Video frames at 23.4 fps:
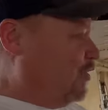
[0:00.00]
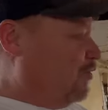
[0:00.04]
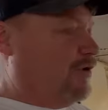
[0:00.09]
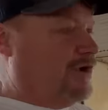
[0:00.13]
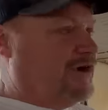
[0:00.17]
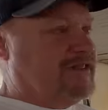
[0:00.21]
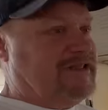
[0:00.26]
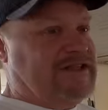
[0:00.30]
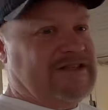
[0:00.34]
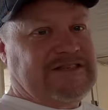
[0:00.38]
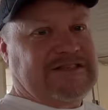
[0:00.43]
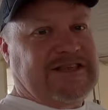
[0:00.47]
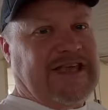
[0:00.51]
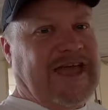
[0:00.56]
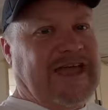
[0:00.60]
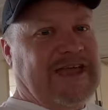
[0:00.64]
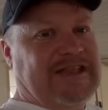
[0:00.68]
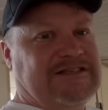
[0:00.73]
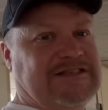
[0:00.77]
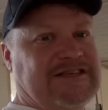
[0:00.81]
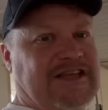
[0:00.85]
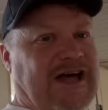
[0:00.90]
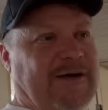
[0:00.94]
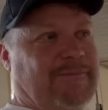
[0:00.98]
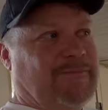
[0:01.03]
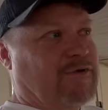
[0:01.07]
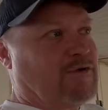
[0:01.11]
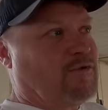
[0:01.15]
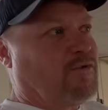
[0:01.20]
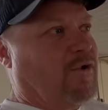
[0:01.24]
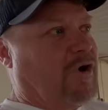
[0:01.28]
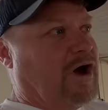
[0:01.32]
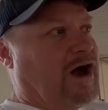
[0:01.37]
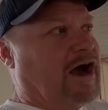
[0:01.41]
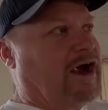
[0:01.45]
put one of these gates up
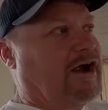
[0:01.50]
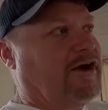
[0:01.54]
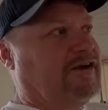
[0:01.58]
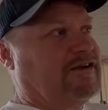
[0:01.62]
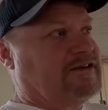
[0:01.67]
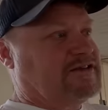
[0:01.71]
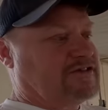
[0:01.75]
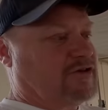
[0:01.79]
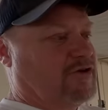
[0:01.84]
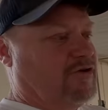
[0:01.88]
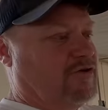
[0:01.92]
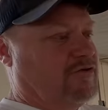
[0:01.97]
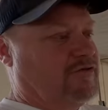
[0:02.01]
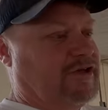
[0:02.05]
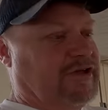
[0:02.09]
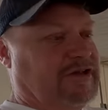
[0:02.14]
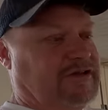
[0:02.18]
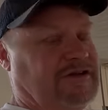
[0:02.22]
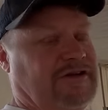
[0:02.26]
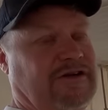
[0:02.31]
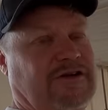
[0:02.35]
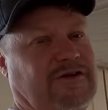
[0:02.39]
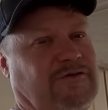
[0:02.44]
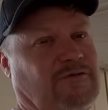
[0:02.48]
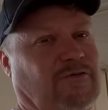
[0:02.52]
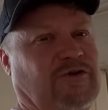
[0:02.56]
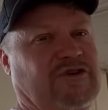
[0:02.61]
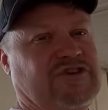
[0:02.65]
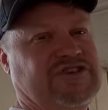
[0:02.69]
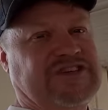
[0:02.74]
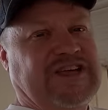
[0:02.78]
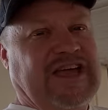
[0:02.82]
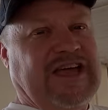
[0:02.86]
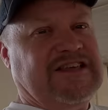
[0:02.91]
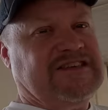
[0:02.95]
and wire it so that
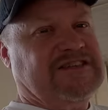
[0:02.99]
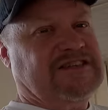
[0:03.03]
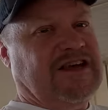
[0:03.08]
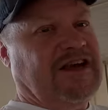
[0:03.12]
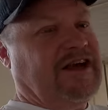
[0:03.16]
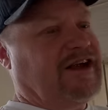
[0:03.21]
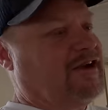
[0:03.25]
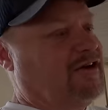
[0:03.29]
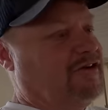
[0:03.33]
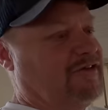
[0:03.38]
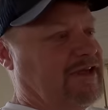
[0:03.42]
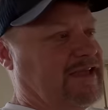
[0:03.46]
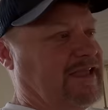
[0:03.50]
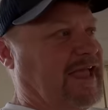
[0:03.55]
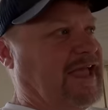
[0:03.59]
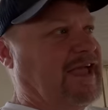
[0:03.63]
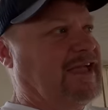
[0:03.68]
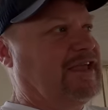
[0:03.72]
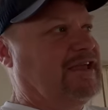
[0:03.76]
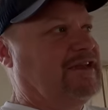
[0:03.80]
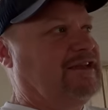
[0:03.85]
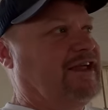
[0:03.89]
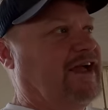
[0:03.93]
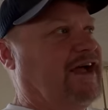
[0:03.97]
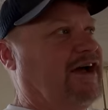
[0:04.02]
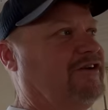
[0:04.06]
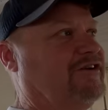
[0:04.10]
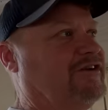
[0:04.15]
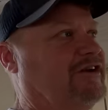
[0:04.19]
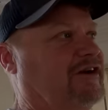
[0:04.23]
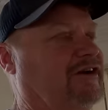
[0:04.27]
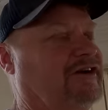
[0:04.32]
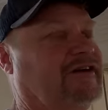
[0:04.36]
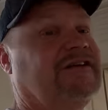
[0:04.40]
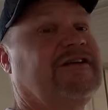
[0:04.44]
worst case scenario they can't get down
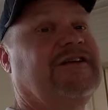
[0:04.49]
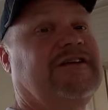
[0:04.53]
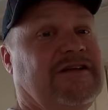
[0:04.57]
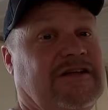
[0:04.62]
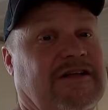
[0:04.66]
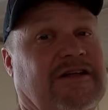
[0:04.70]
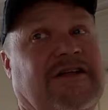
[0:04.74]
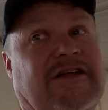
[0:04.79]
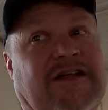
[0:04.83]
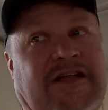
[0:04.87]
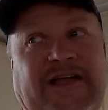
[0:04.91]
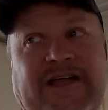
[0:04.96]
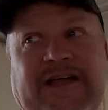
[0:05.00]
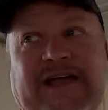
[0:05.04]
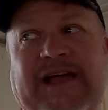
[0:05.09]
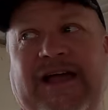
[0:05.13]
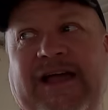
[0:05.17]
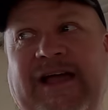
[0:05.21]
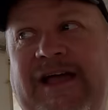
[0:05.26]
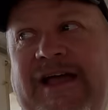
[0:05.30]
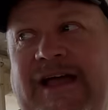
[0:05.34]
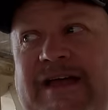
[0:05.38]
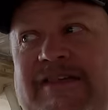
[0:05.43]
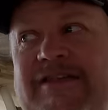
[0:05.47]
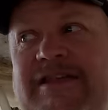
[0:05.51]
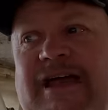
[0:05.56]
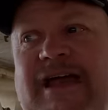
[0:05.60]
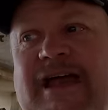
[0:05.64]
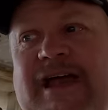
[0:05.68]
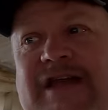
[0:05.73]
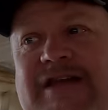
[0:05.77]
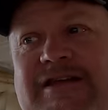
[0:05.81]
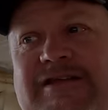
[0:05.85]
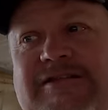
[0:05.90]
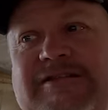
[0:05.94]
here. And
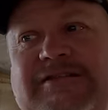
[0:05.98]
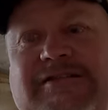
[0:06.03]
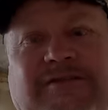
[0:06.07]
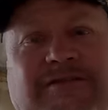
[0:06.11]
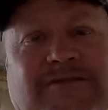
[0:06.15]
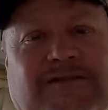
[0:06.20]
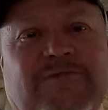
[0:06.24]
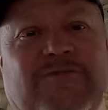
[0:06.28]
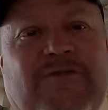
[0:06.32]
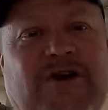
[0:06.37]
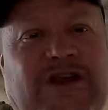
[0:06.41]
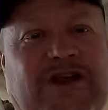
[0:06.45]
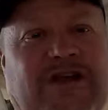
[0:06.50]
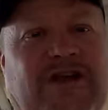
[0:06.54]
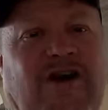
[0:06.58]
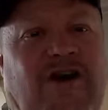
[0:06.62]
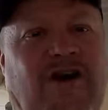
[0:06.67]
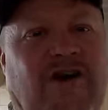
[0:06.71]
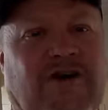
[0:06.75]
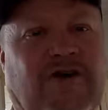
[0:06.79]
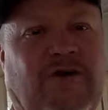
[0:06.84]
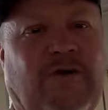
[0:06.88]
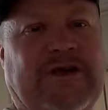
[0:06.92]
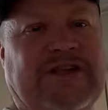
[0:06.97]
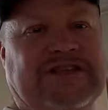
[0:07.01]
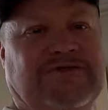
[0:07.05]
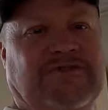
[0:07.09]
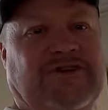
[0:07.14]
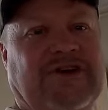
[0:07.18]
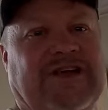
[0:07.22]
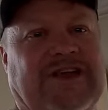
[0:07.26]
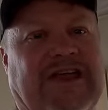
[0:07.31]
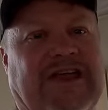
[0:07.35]
then I'm gonna call it quits for